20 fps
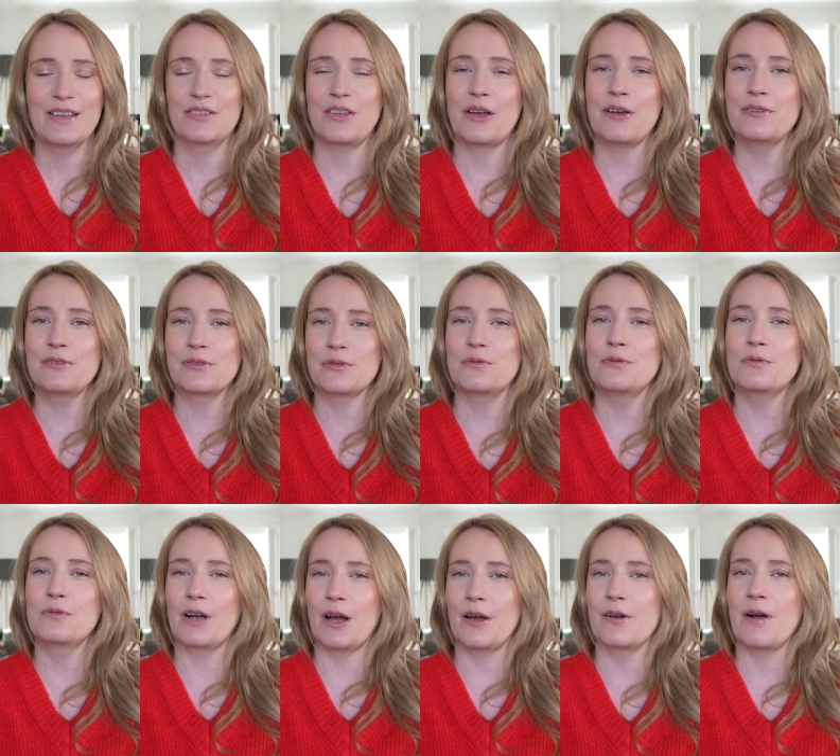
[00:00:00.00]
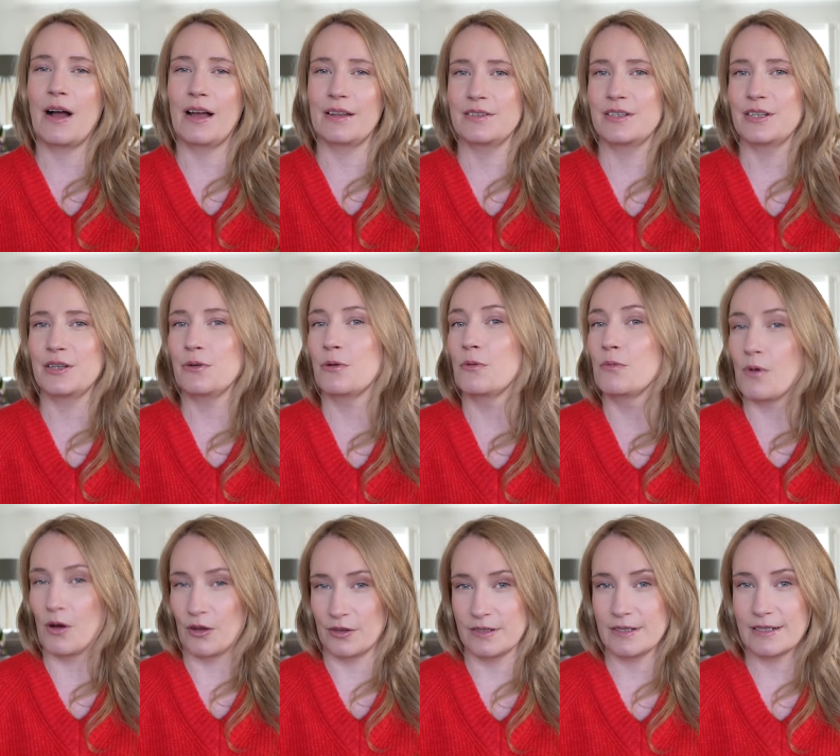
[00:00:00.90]
those all go under your
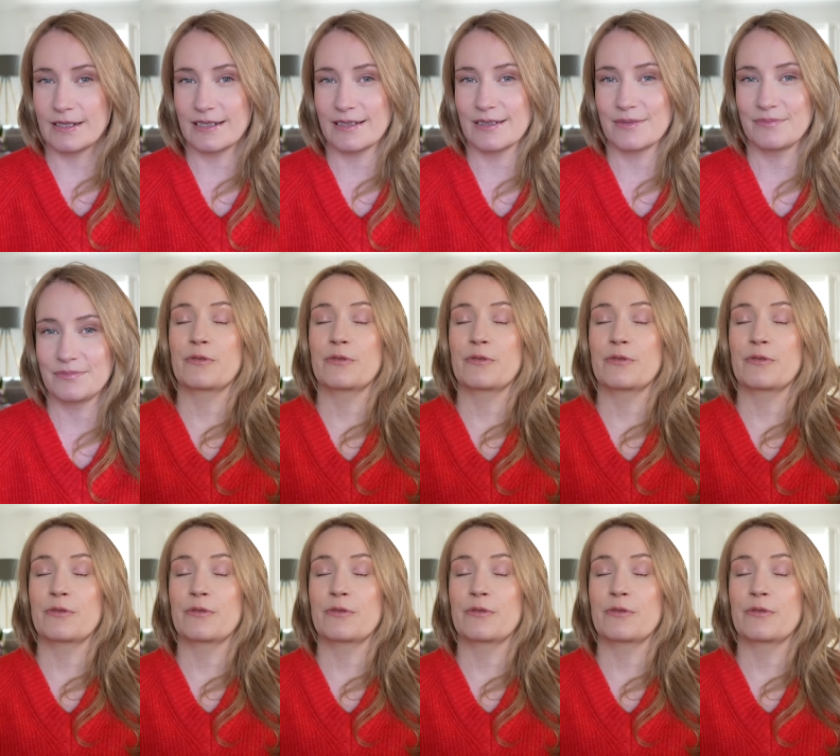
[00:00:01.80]
wants.